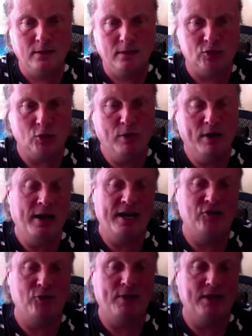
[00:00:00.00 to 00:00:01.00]
So
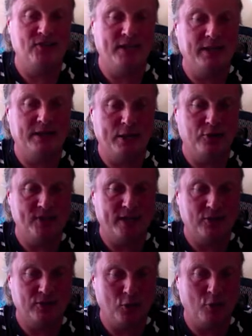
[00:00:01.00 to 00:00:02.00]
as you can see that there is
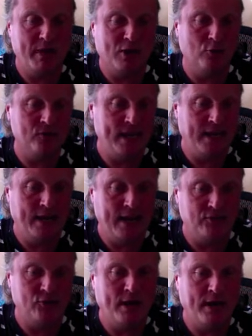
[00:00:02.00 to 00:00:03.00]
so because
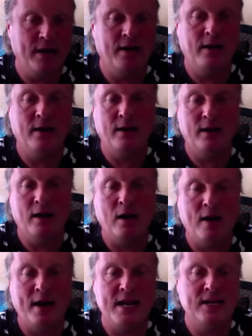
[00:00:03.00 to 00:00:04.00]

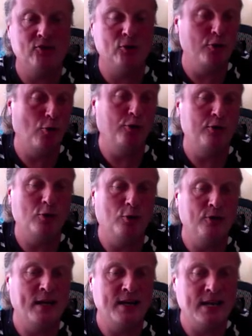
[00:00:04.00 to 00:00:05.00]
I is a dot
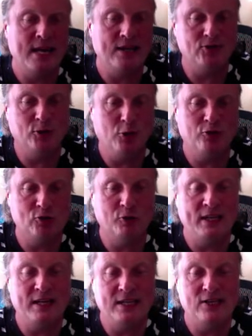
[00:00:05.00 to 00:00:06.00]
dot and E is a dot, so
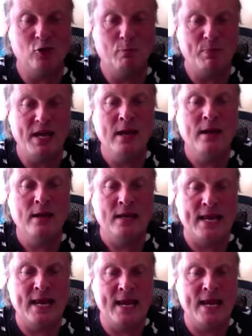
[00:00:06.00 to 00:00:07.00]
this could be
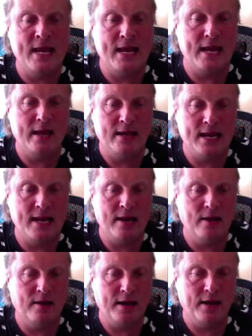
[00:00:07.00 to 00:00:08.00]

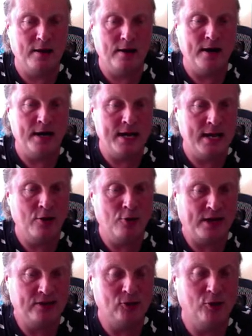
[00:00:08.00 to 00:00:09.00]
E, I, E,
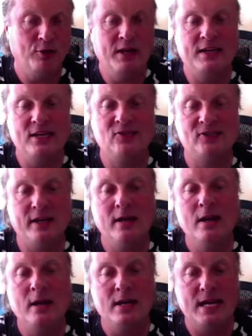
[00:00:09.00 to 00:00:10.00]
or S. So this
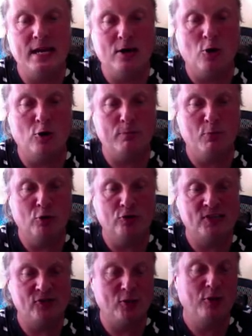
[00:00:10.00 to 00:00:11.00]
decode
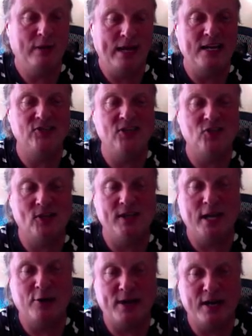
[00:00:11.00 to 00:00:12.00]
Morse as a lazy
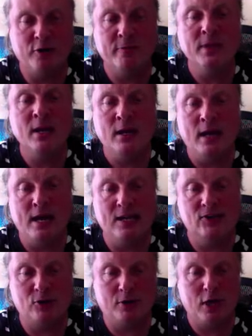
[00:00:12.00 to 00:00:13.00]
generator
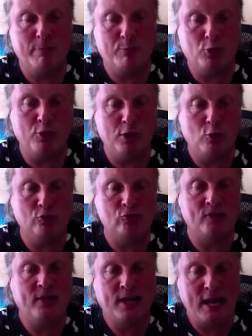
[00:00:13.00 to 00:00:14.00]
is gonna
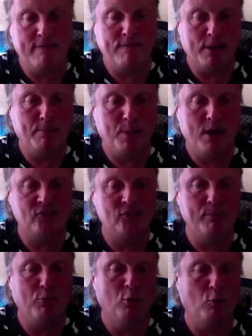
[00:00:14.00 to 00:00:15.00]
produce every possible